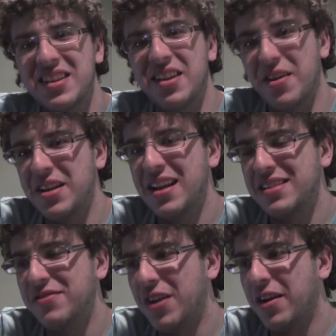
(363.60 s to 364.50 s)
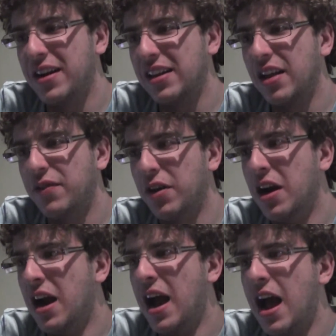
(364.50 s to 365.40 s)
You know, it's very clever.
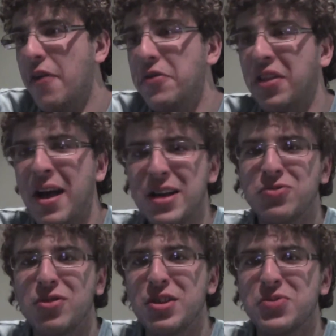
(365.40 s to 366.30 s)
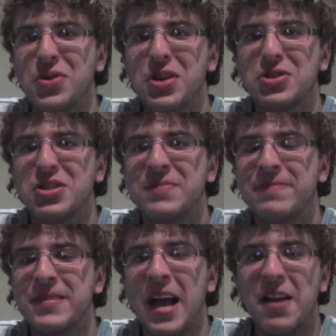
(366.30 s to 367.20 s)
And then the last one is one that's just
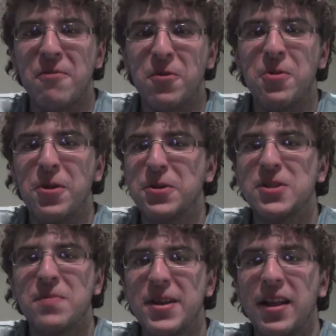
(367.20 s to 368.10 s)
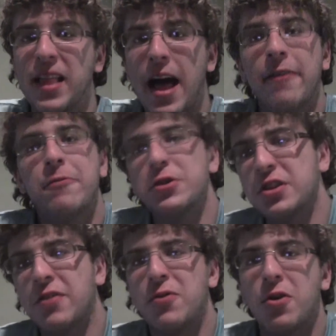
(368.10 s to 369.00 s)
kind of thrown there just to make you laugh,
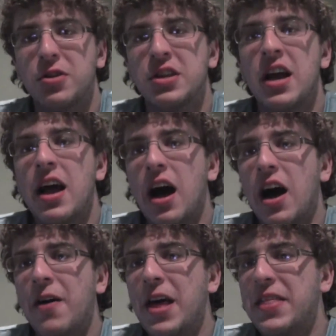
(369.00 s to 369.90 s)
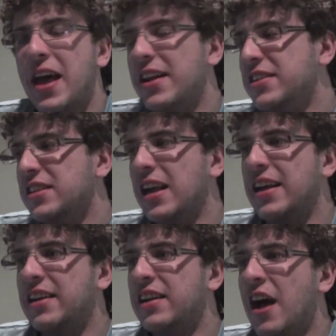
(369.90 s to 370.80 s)
which of course, and that is
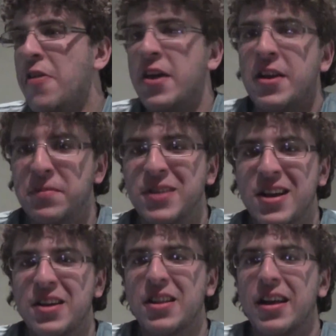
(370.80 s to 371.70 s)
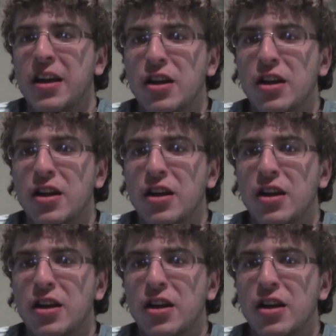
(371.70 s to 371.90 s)
like, and they end up saying it like